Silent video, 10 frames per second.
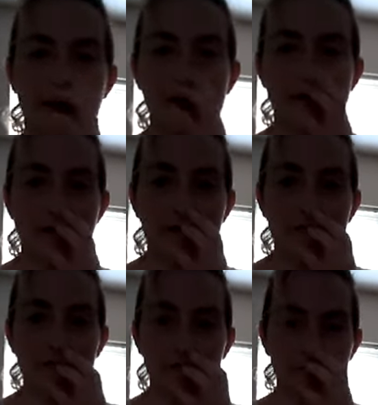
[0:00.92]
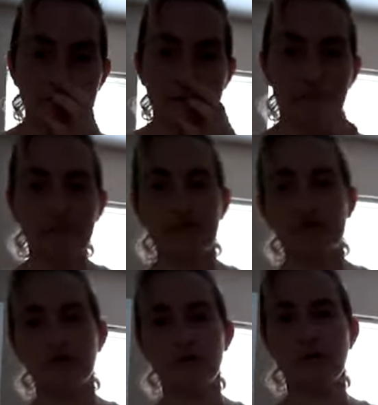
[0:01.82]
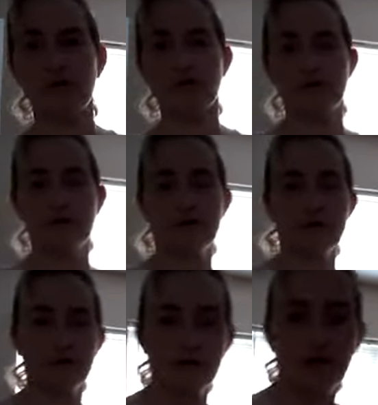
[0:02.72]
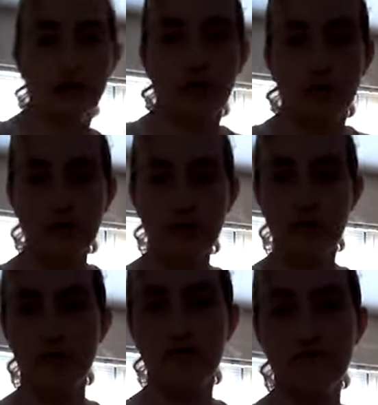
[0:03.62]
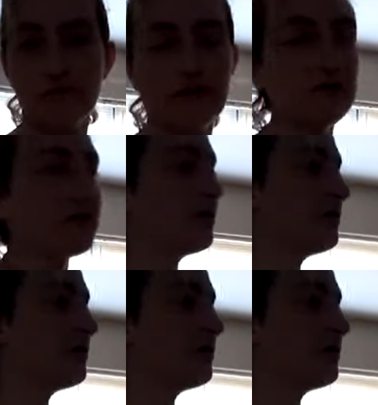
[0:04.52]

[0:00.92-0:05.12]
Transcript: Hey guys, what's up? Just a quick, quick call for you,